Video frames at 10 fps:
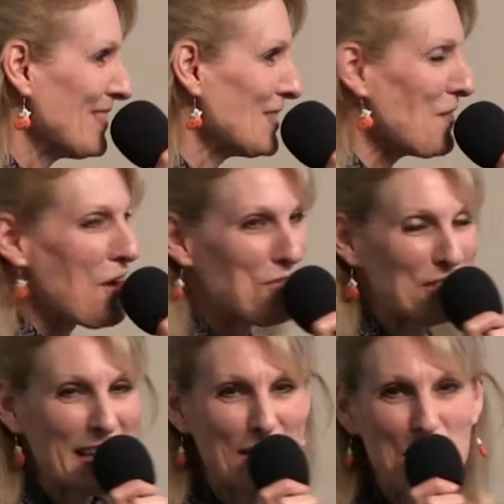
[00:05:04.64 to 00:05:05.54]
So
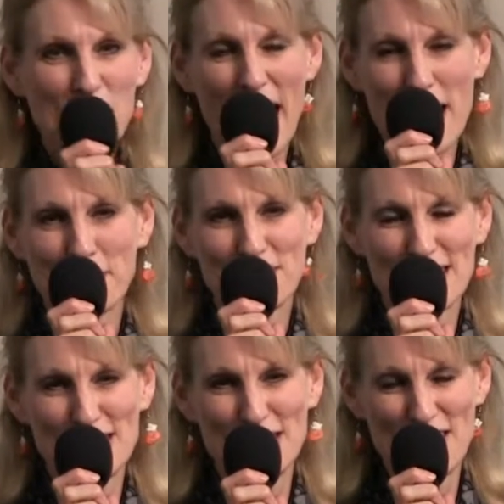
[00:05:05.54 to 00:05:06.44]
hopefully you are able
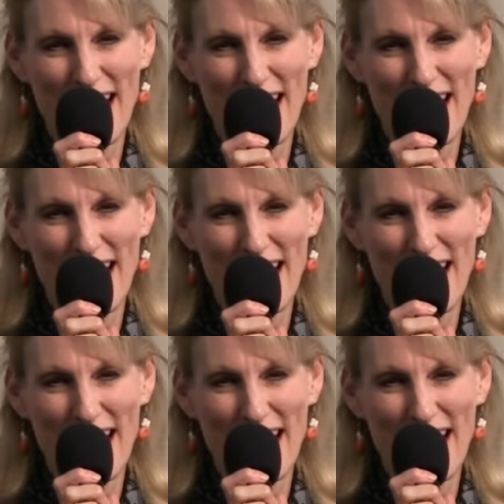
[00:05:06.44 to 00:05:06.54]
to do